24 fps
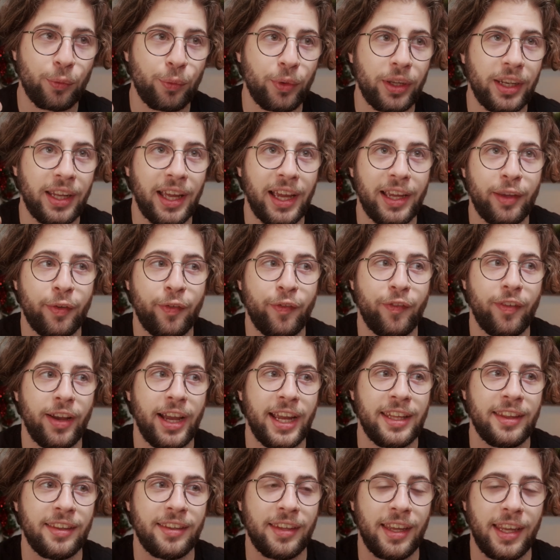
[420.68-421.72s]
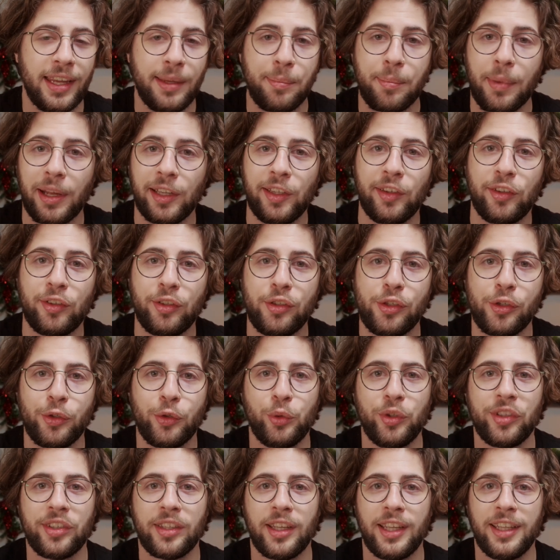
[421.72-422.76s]
when I find immense
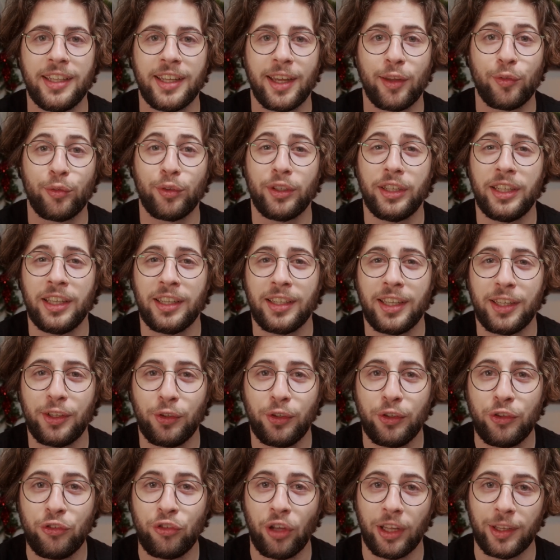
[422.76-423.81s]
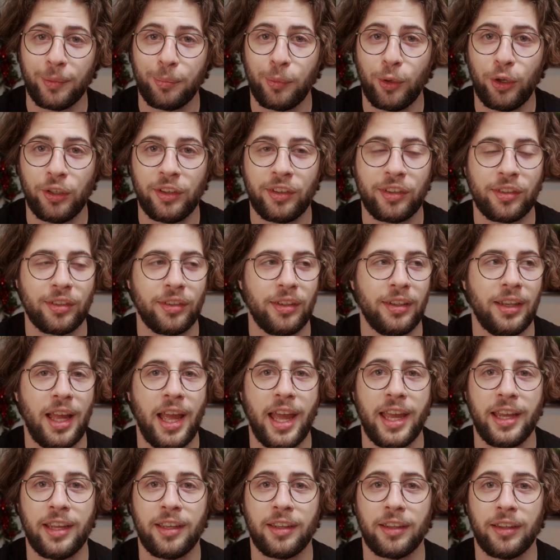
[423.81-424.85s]
use in having little chatbots
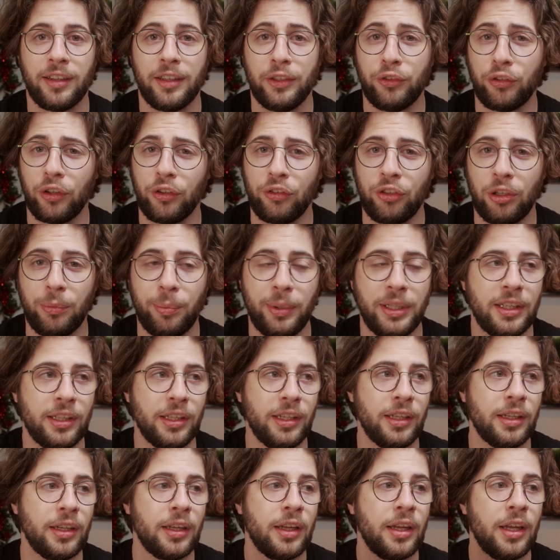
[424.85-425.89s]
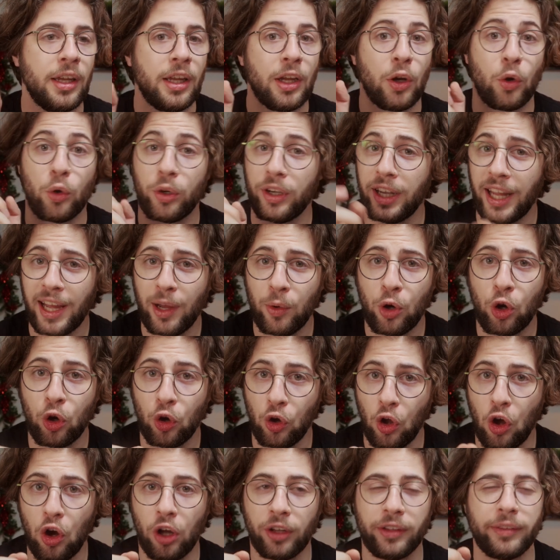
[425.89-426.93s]
like ChatGPT, or now
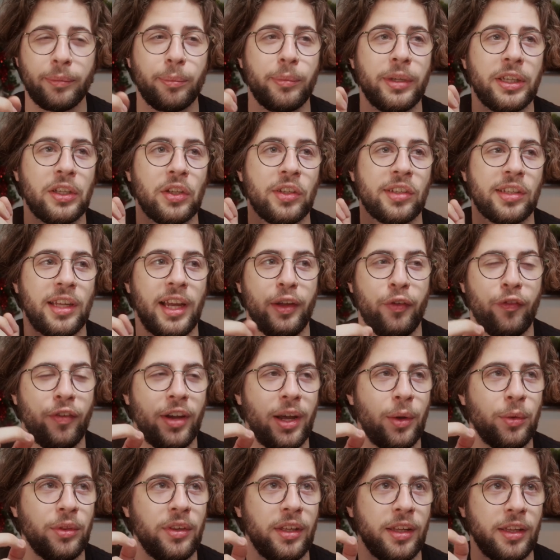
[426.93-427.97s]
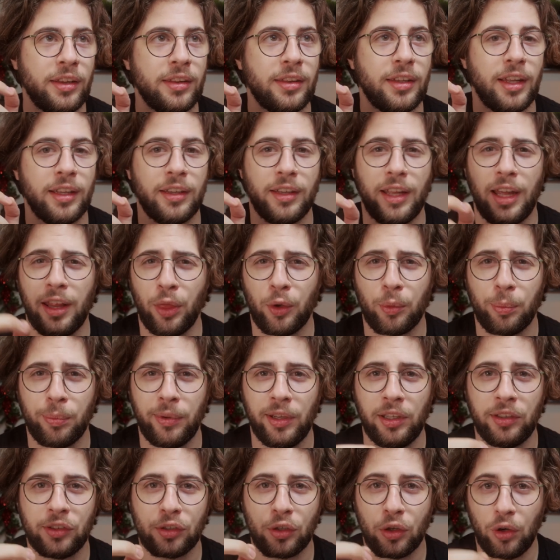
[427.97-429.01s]
Claude, because I found that
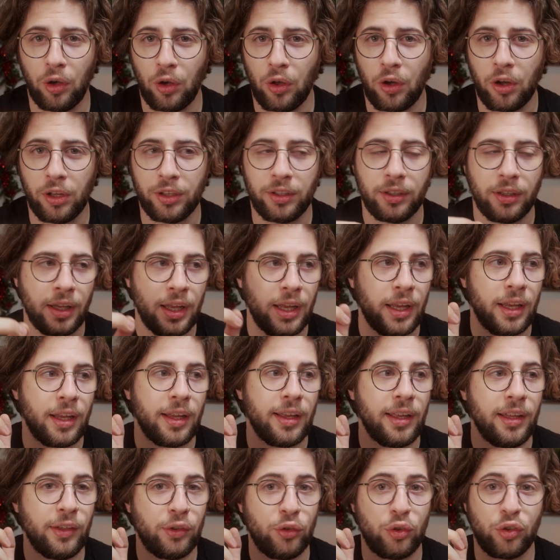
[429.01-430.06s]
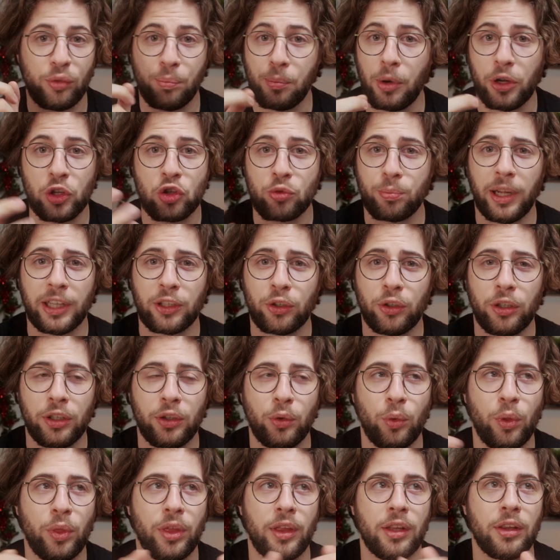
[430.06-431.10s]
Anthropic's Claude is just much better
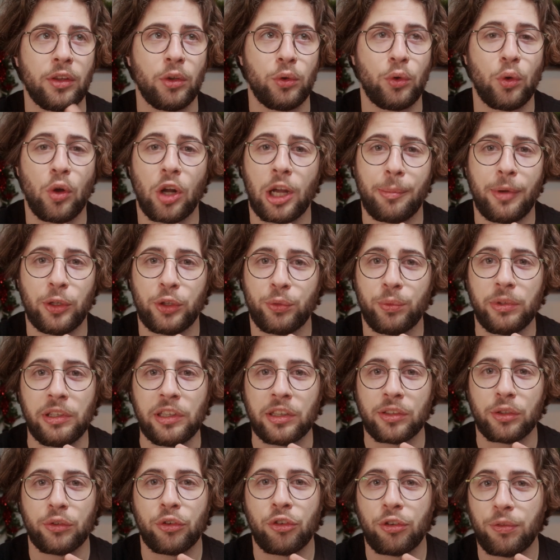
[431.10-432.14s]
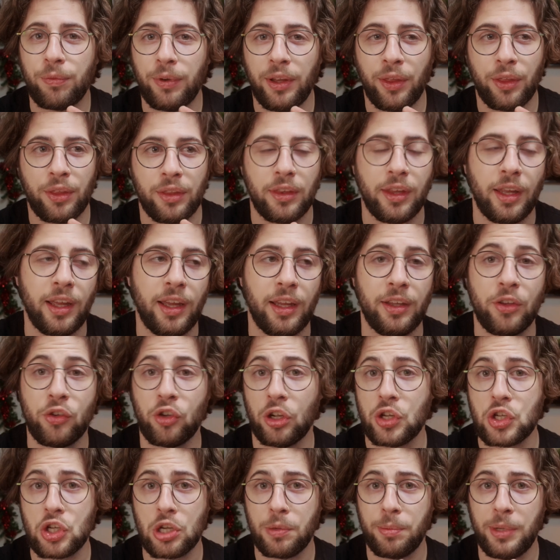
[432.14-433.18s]
to talk about research with than
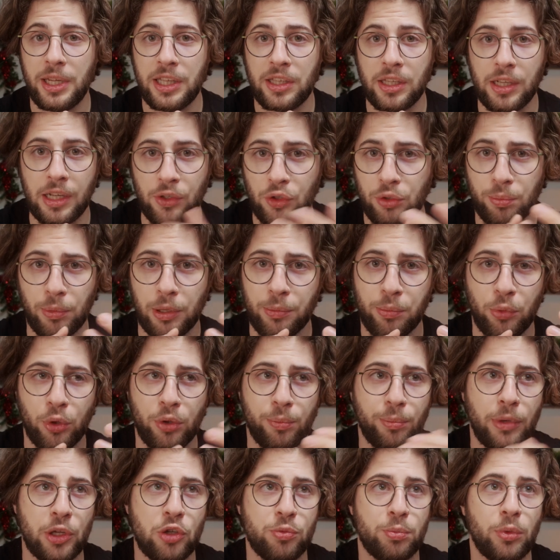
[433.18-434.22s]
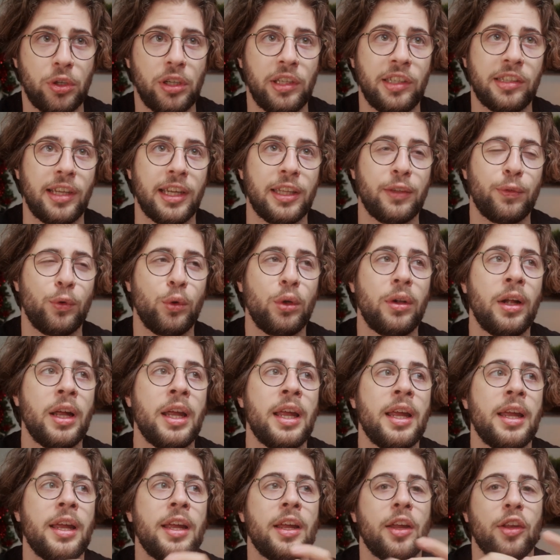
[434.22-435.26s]
ChatGPT. It's much more insightful.
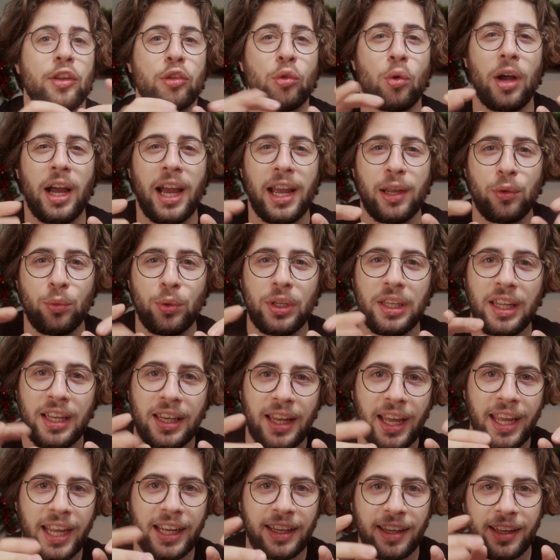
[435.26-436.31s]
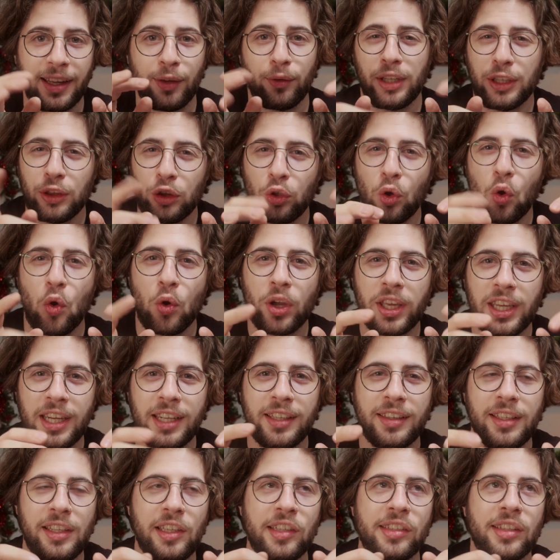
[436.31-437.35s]
So I really like
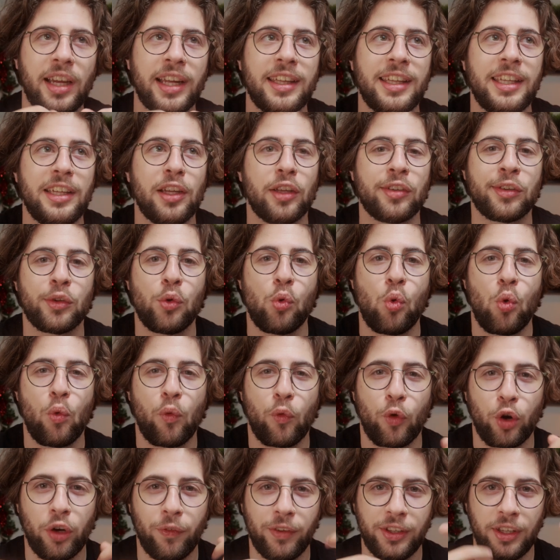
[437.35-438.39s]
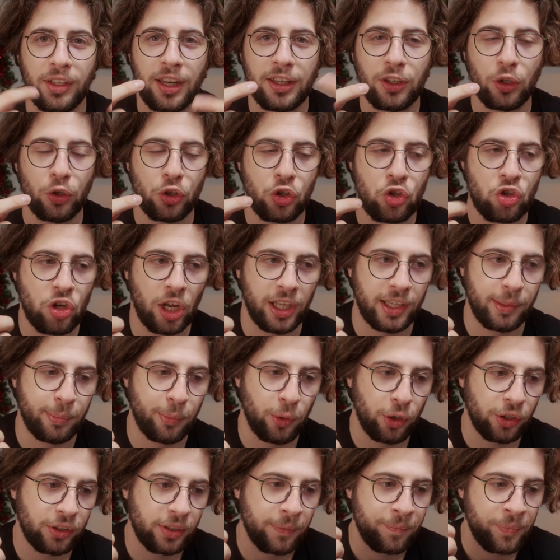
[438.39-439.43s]
talking these ideas over with the little
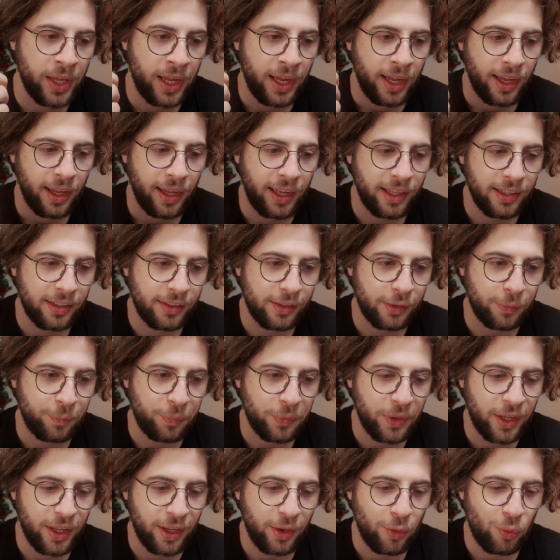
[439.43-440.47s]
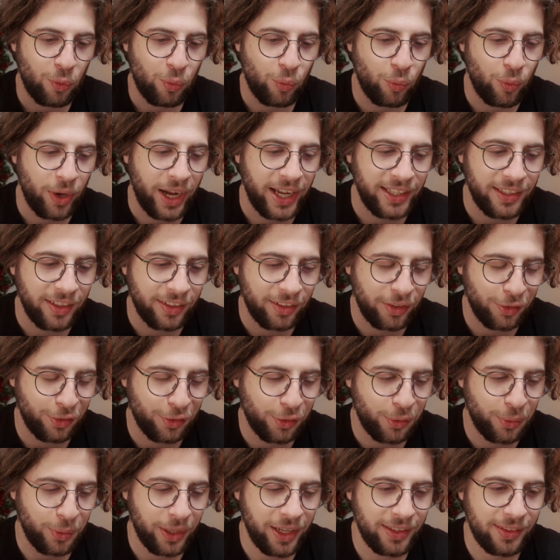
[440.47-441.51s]
chatbot. And why this is
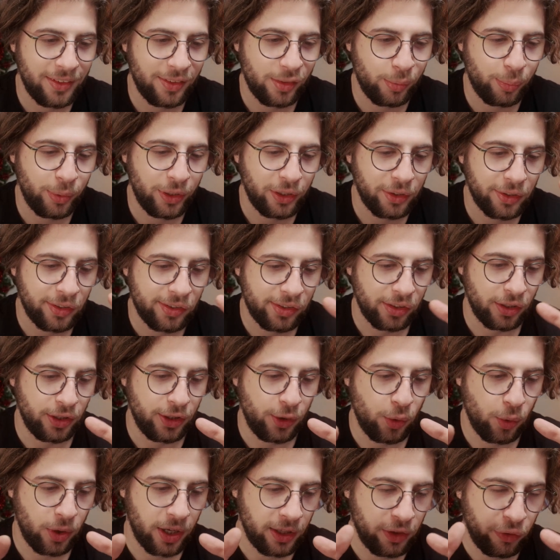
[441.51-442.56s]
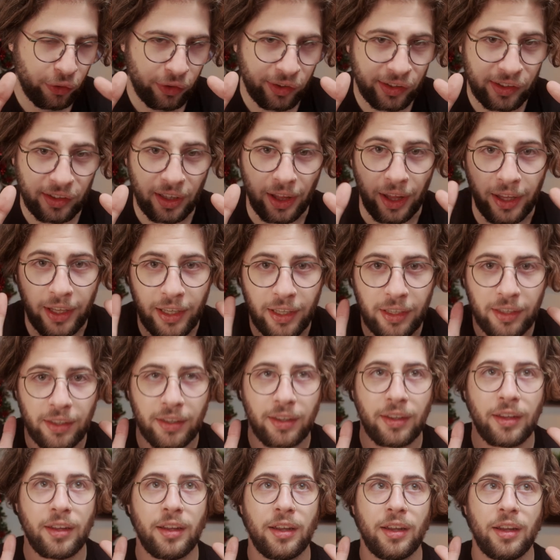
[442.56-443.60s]
great is because you can just take,
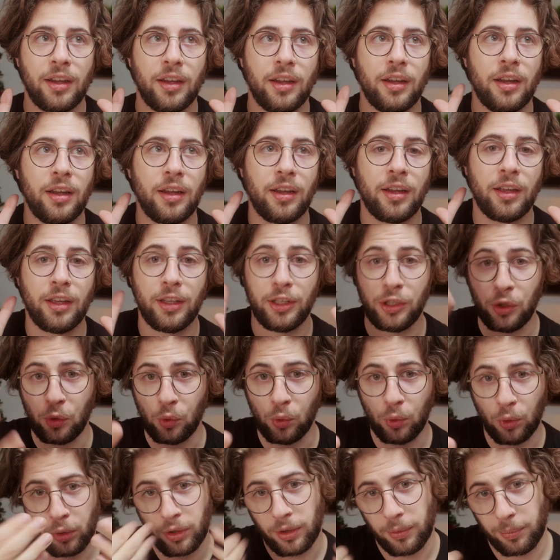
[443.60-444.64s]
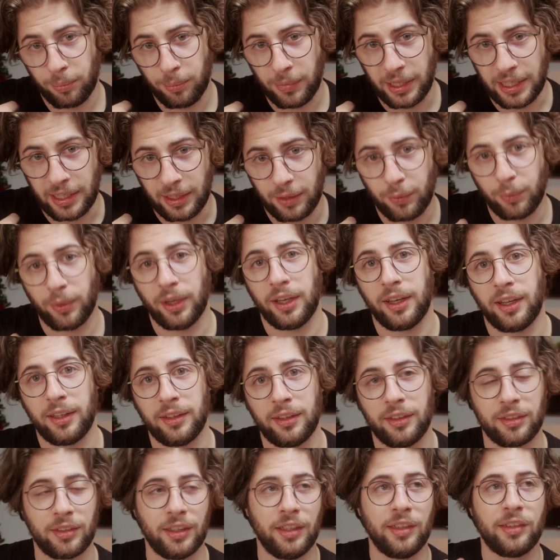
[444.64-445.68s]
you or me, well, in
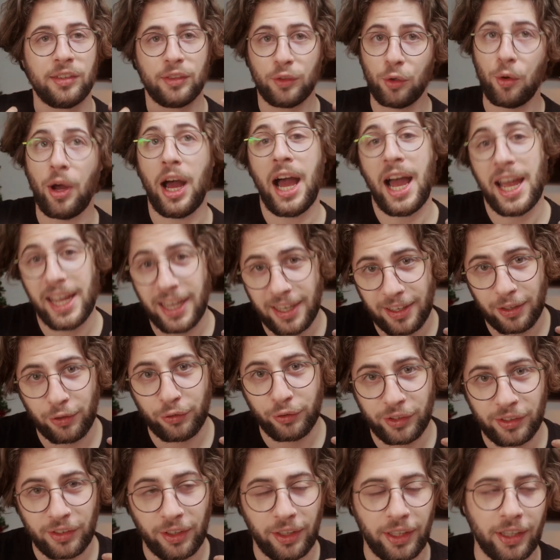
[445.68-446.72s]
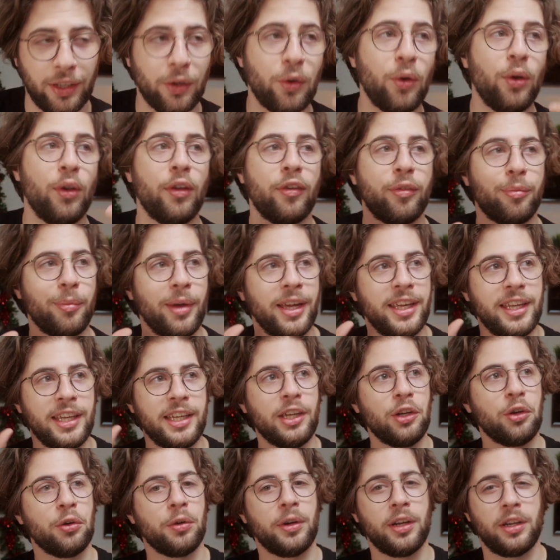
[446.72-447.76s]
this case, so I can just take all of my
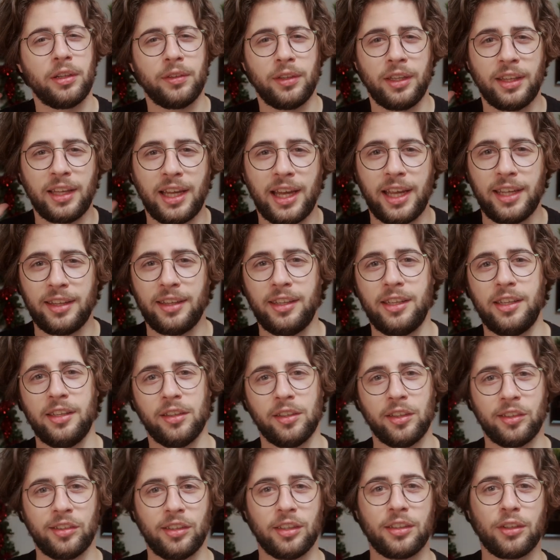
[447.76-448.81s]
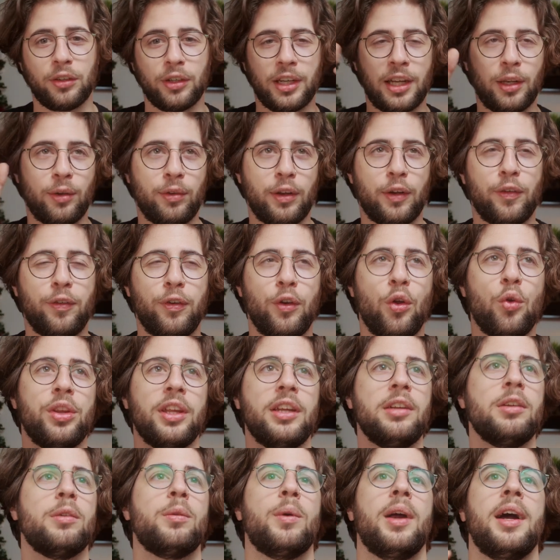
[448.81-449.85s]
incoherent ideas that are kind of like
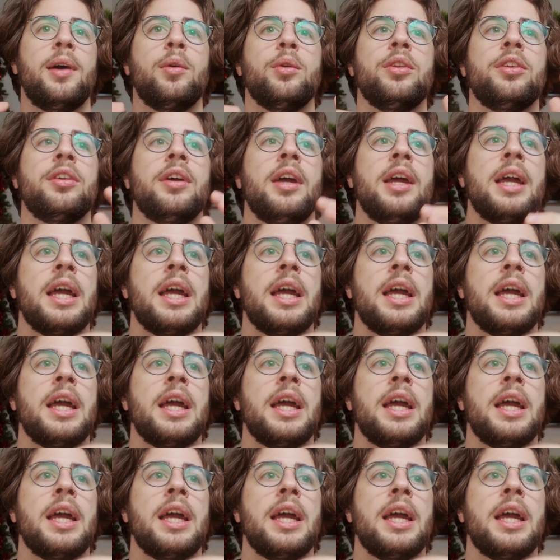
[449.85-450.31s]
floating around